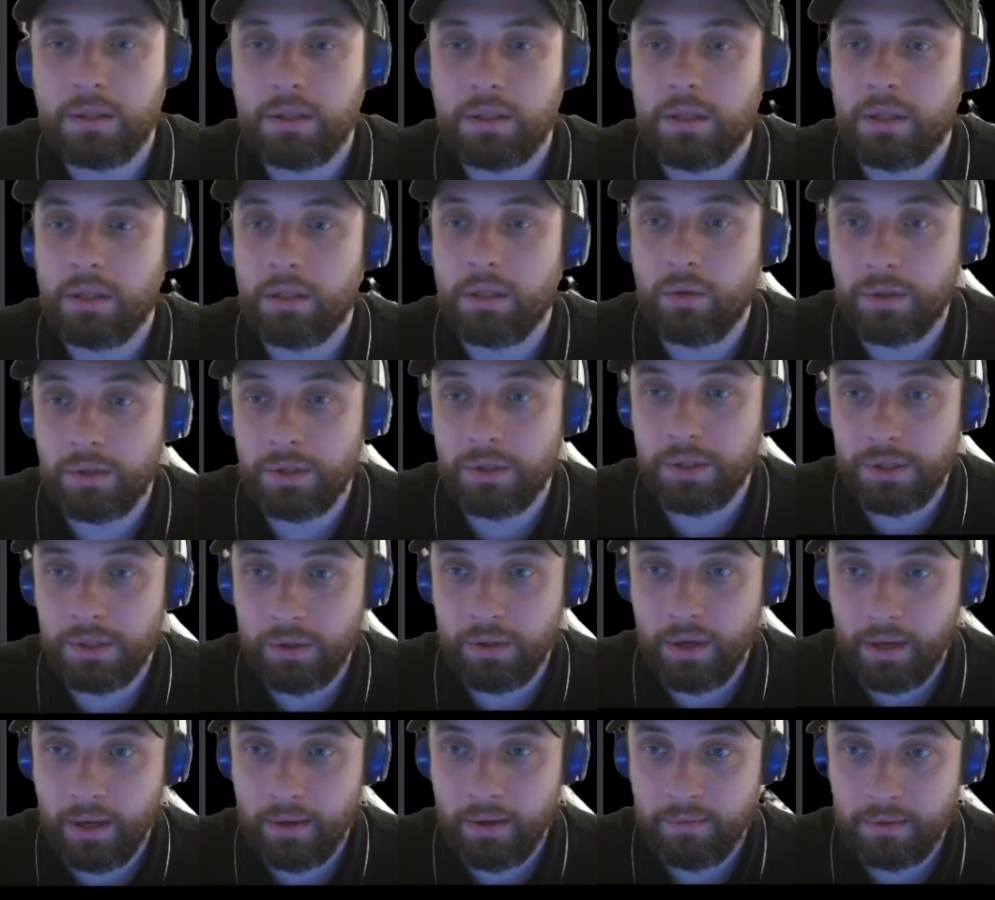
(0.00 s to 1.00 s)
In order
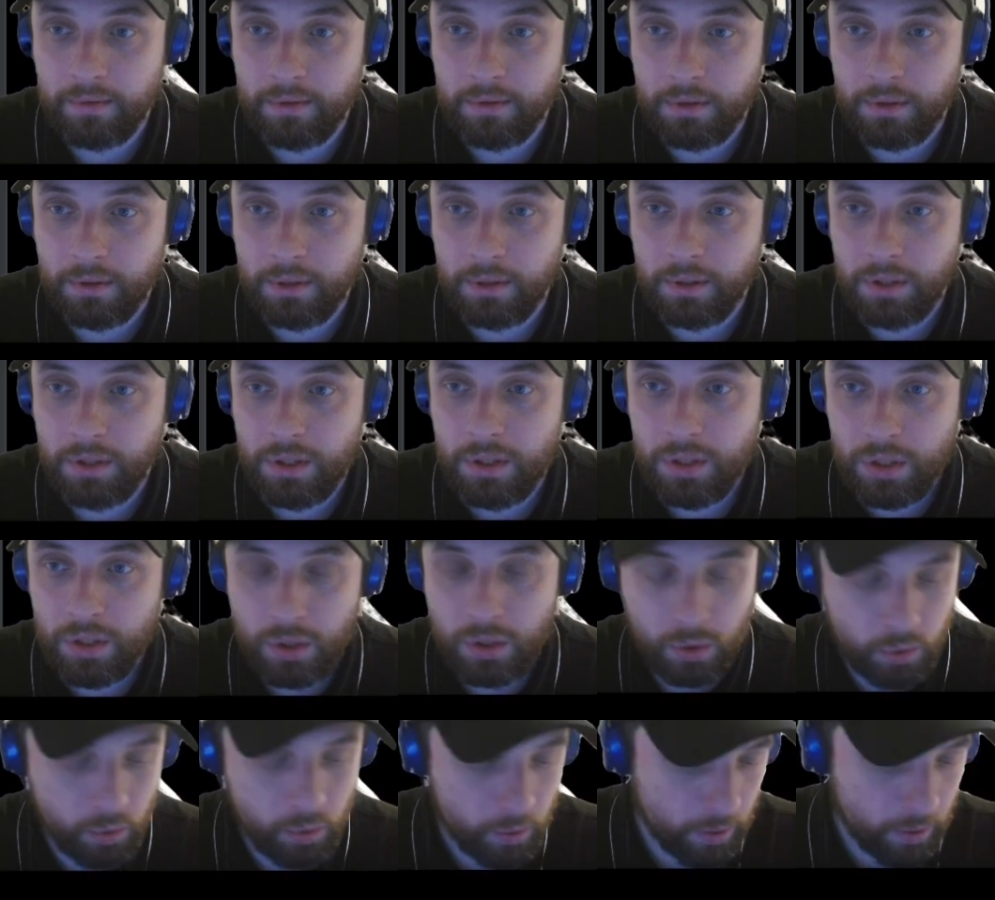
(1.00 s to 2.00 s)
to have
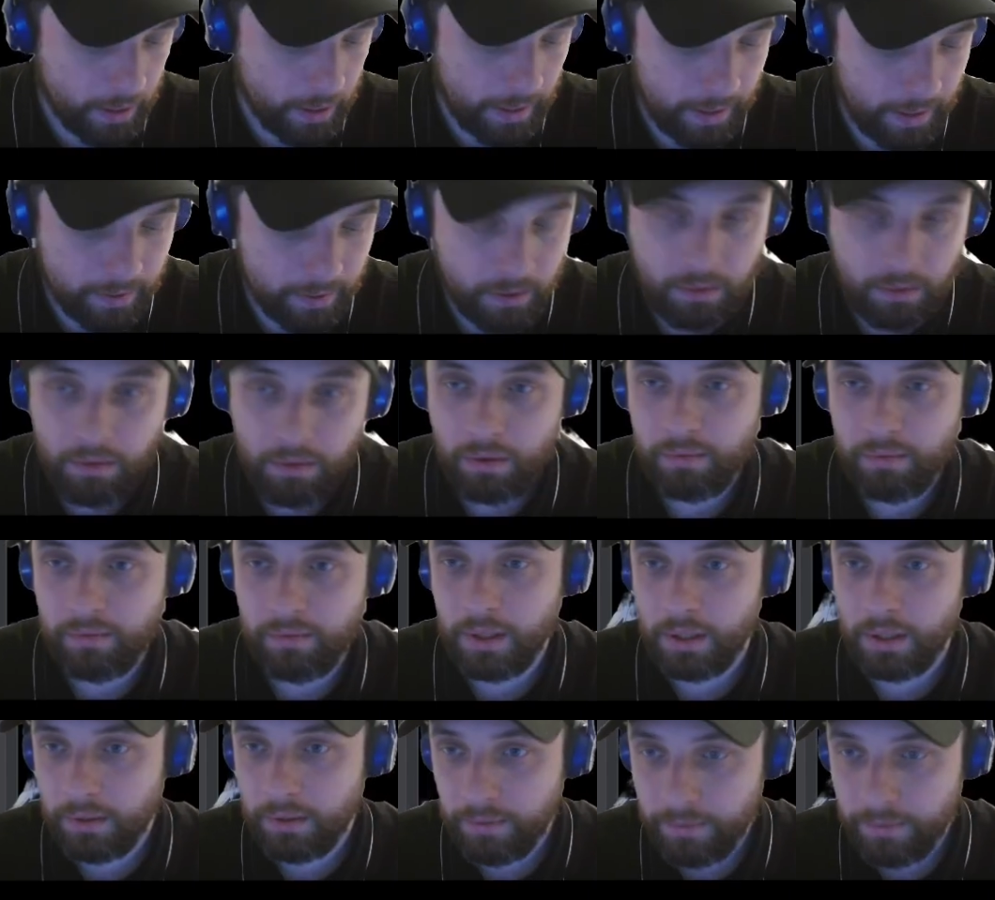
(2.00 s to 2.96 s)
to add row value